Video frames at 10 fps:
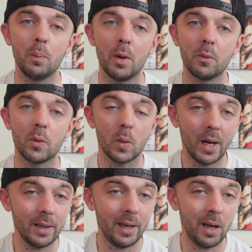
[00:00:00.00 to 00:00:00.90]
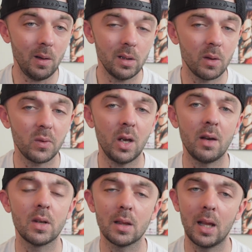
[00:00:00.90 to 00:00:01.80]
But for right now, if you
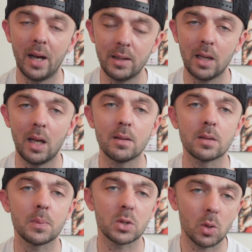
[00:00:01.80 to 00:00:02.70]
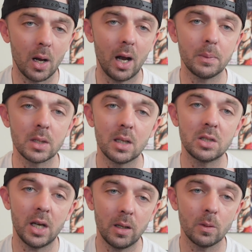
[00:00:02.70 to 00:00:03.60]
haven't liked and subscribed to the
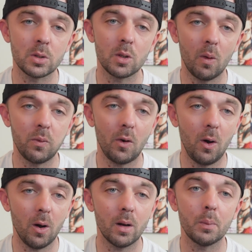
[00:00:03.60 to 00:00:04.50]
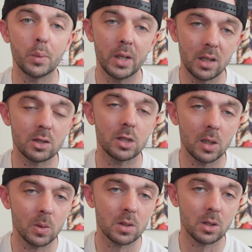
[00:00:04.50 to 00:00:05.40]
channel so far, please
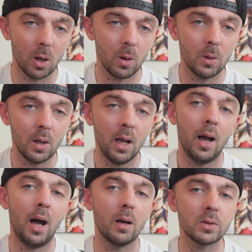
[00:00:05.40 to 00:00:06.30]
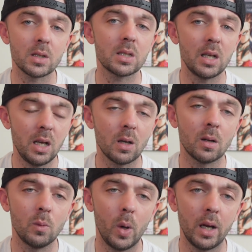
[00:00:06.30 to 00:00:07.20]
do so. I'll just sit here
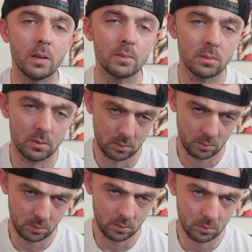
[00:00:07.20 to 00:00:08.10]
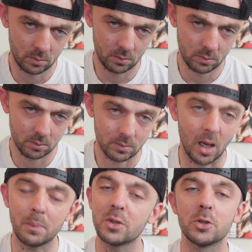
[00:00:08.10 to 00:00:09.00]
and wait.
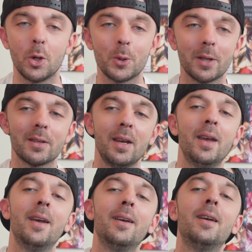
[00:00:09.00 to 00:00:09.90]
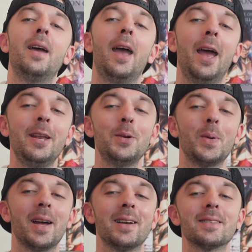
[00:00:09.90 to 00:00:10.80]
I'm just joking.
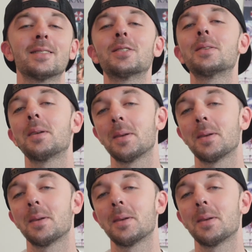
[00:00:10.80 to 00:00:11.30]
Anyways,